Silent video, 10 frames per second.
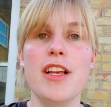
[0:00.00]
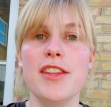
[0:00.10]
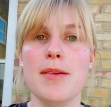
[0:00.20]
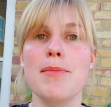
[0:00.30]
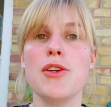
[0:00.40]

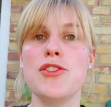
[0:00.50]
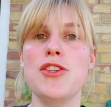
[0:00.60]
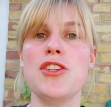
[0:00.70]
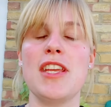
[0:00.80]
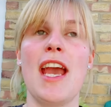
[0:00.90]
The most you
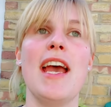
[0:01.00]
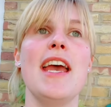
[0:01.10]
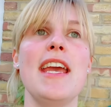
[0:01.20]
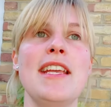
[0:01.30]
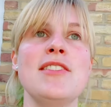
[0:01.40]
should get
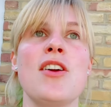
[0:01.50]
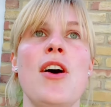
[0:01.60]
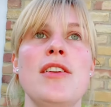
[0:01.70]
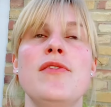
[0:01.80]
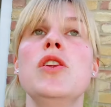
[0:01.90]
is a
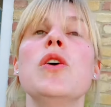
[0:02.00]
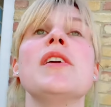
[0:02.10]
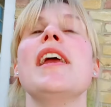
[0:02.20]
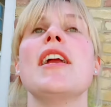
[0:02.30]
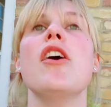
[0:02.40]
kind of
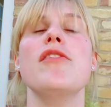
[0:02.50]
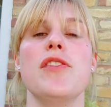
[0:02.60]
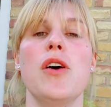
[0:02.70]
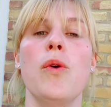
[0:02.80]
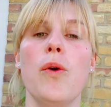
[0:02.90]
looking
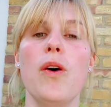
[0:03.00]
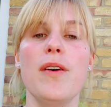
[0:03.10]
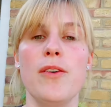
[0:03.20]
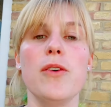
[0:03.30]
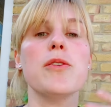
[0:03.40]
over
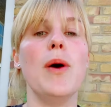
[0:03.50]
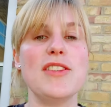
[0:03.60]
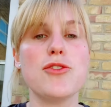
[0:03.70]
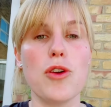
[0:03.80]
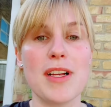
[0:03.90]
or quite
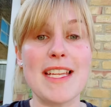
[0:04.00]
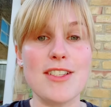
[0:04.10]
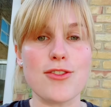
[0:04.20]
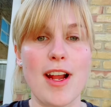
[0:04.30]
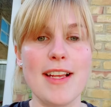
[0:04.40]
strong
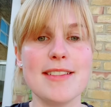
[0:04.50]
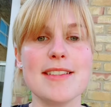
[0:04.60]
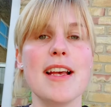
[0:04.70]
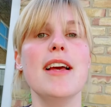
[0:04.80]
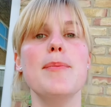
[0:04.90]
interest,
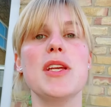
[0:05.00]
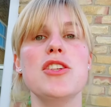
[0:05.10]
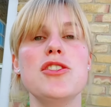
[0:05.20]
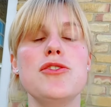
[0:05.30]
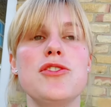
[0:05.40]

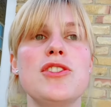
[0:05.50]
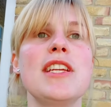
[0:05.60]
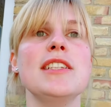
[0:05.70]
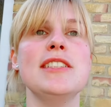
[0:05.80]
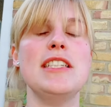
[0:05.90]
because you
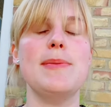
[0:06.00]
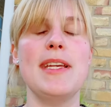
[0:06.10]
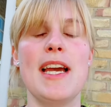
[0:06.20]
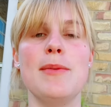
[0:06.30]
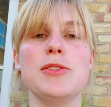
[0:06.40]
still need to be
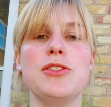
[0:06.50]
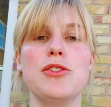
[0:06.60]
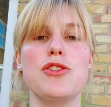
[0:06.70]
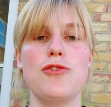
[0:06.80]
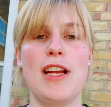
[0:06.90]
able to
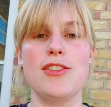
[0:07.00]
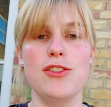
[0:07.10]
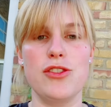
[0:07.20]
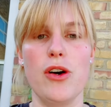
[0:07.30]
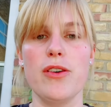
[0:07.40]
distract your
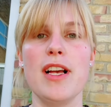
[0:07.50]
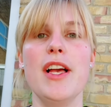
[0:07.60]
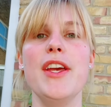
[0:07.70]
dog.